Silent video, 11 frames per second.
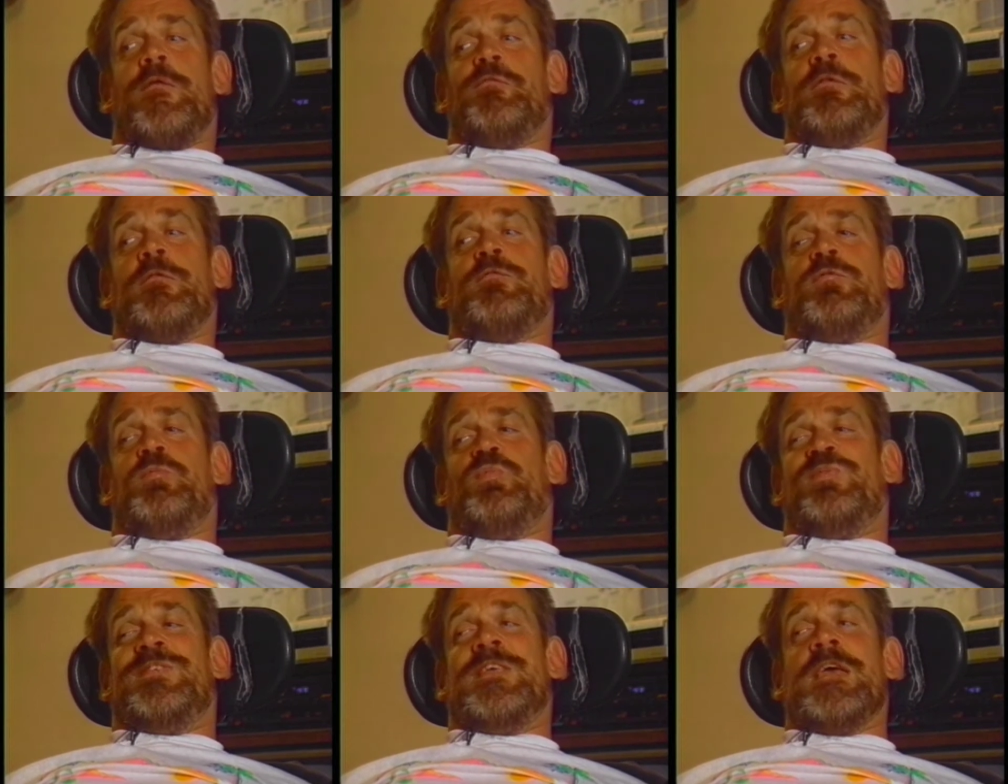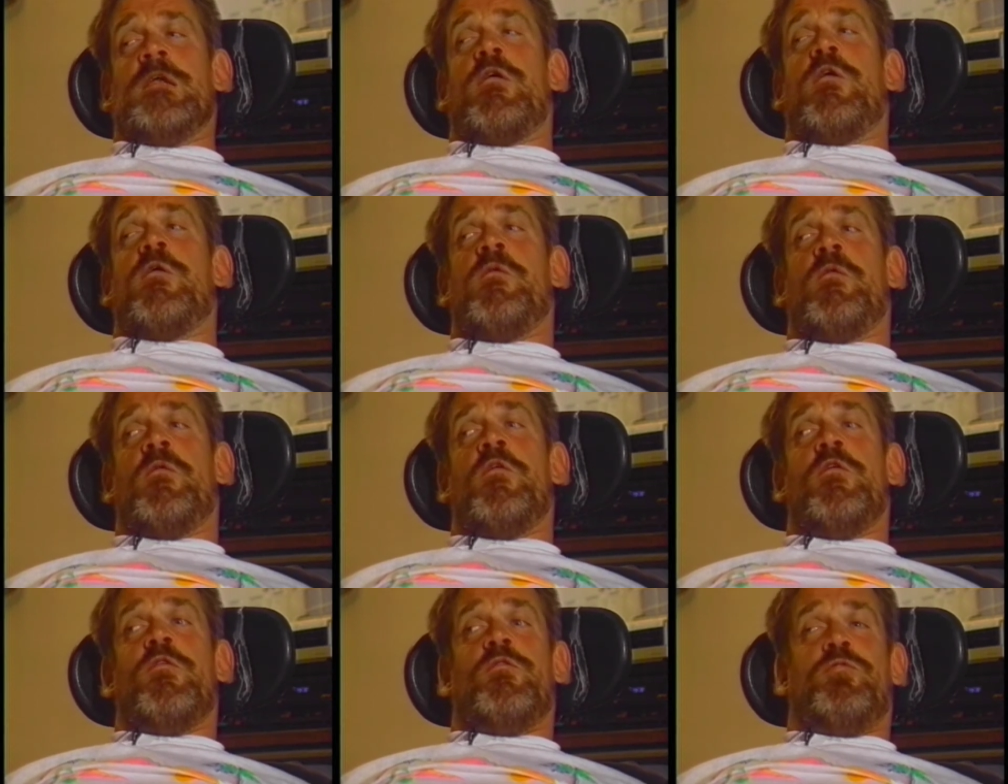15 or
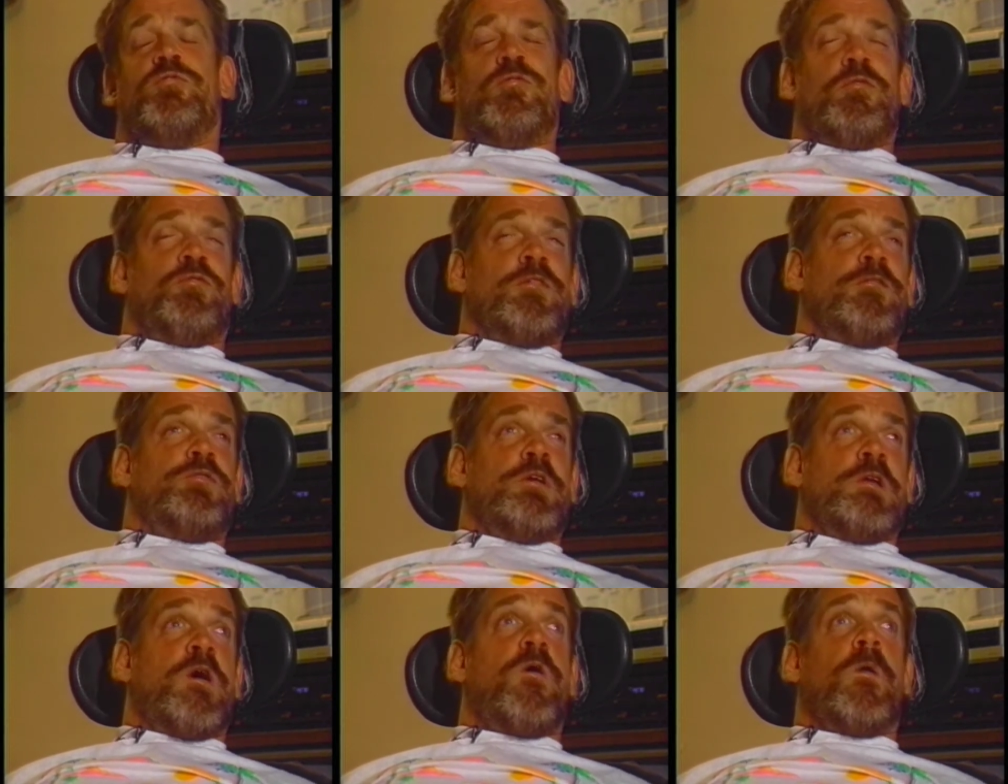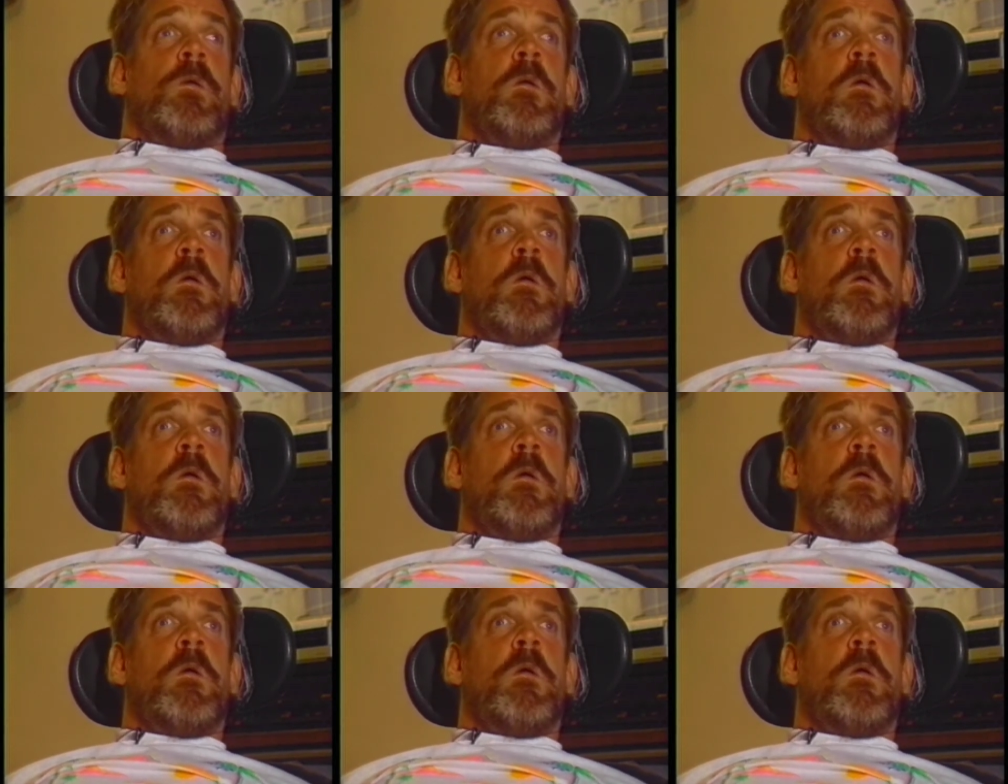from 15 on,